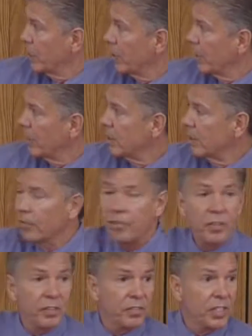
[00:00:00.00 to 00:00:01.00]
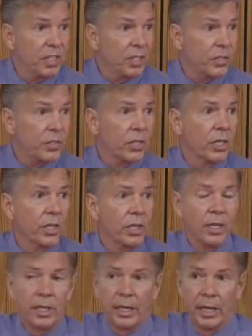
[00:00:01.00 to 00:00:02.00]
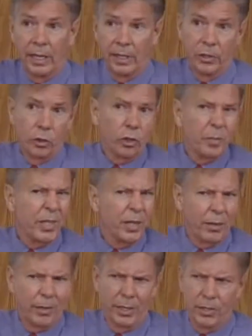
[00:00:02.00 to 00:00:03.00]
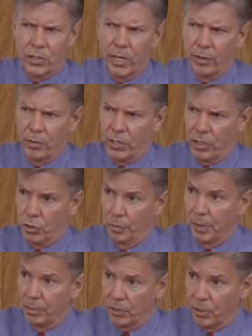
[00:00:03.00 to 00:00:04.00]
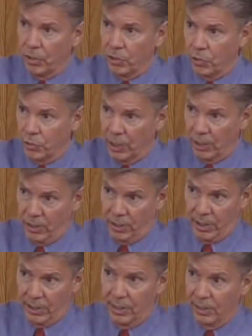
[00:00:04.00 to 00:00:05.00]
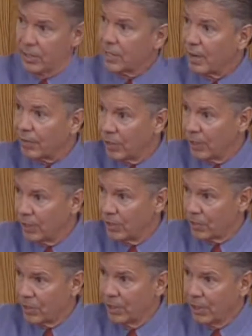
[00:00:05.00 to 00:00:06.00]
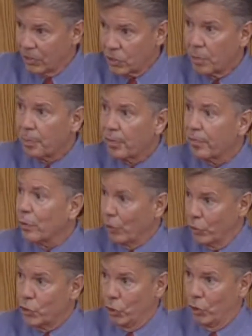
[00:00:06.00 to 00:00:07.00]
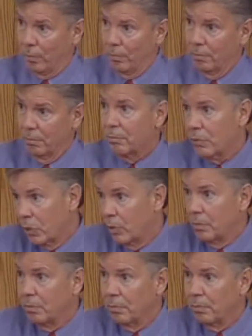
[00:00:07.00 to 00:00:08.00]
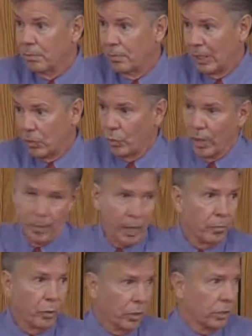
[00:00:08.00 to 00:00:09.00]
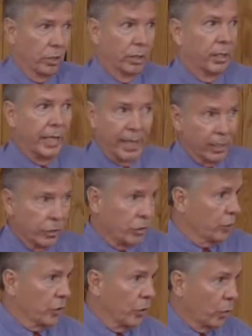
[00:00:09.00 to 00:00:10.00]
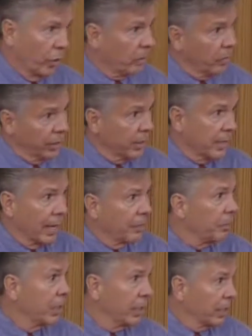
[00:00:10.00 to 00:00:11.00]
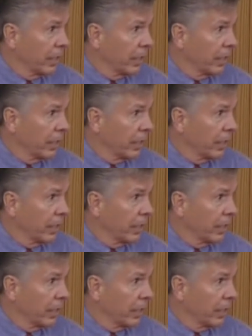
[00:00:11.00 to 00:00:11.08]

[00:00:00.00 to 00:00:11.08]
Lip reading: in the 1950s, and in urban areas, heterosexual people started using it in the 1970s. It's the preferred term. So that's why my books are Gay Issues in the Workplace, On Being